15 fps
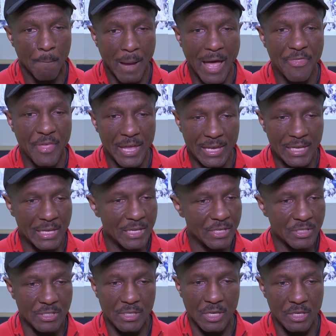my thing
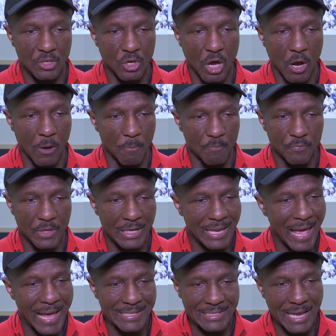is, you know,
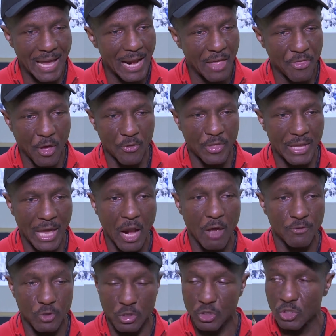last night I thought they got
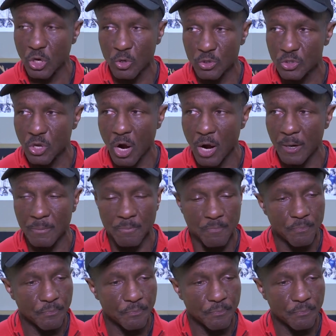off to a slow start.